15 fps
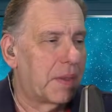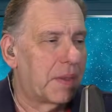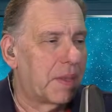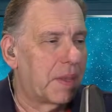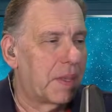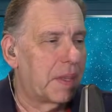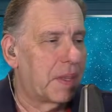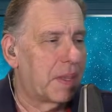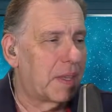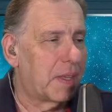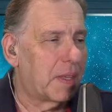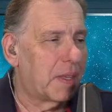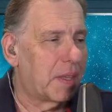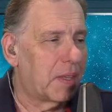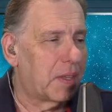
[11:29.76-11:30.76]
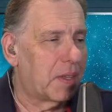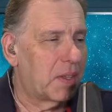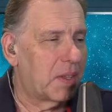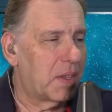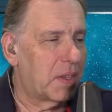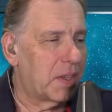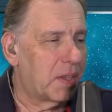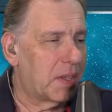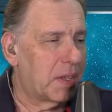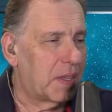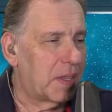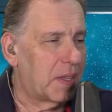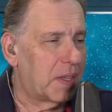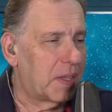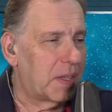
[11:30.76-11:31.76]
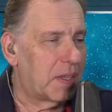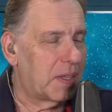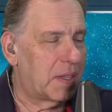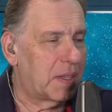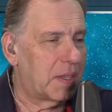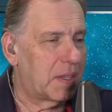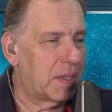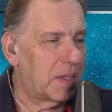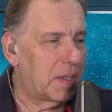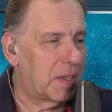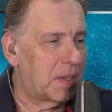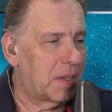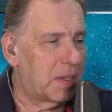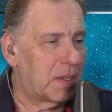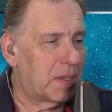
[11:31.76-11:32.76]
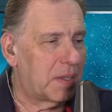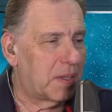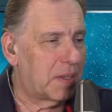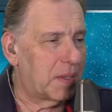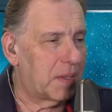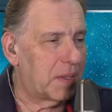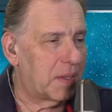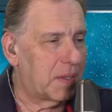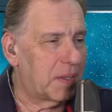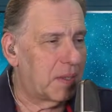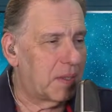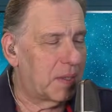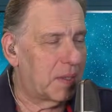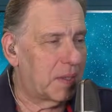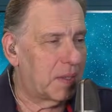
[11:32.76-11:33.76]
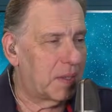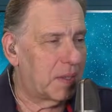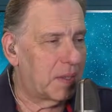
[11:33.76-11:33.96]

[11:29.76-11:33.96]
(not speaking)